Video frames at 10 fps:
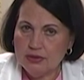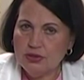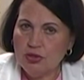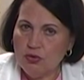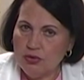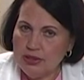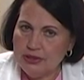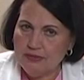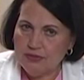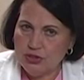Totally
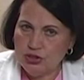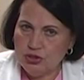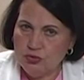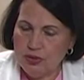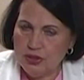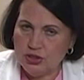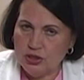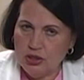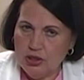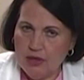different situation.
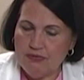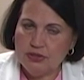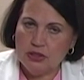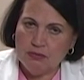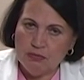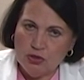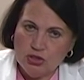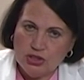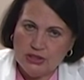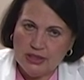If it's an
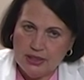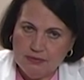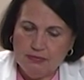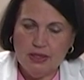emergency,